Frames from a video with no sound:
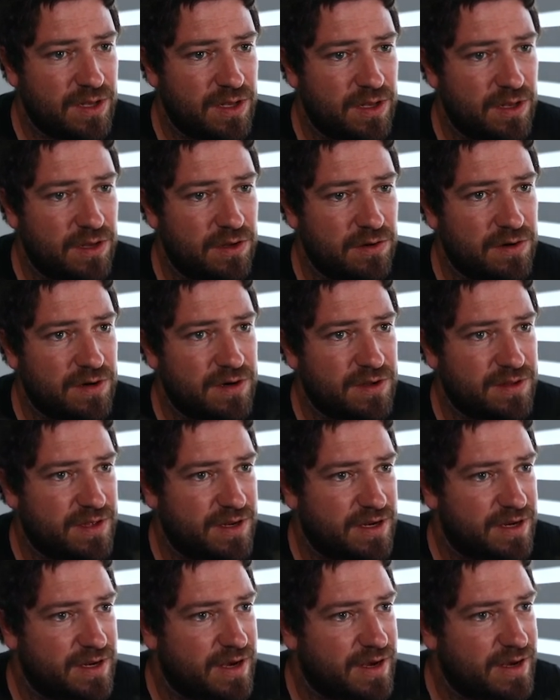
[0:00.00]
look that
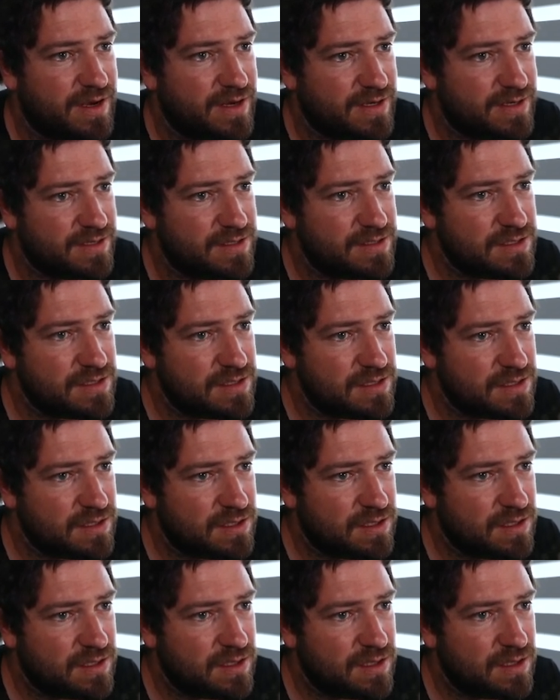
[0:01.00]
it has,
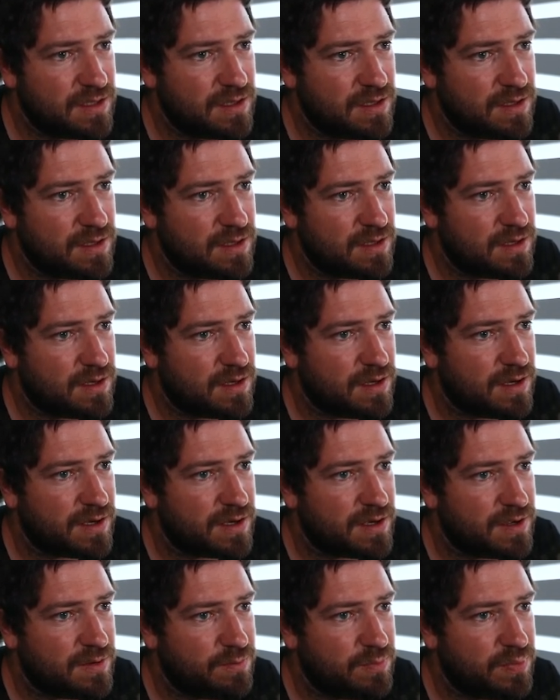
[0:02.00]
I
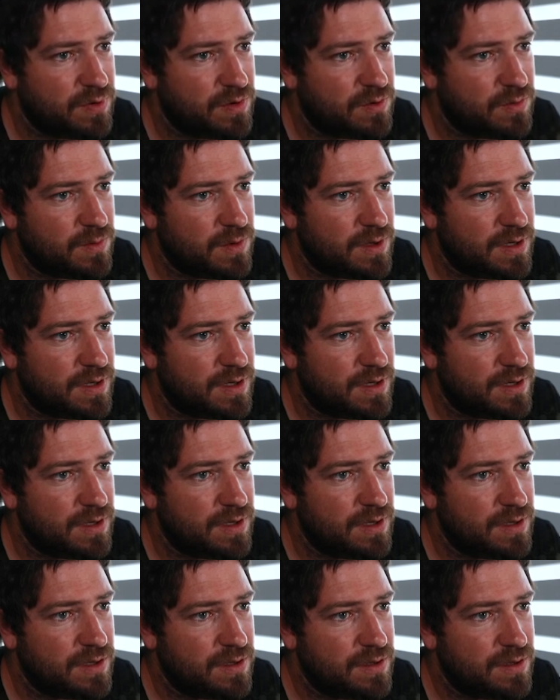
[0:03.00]
can put one.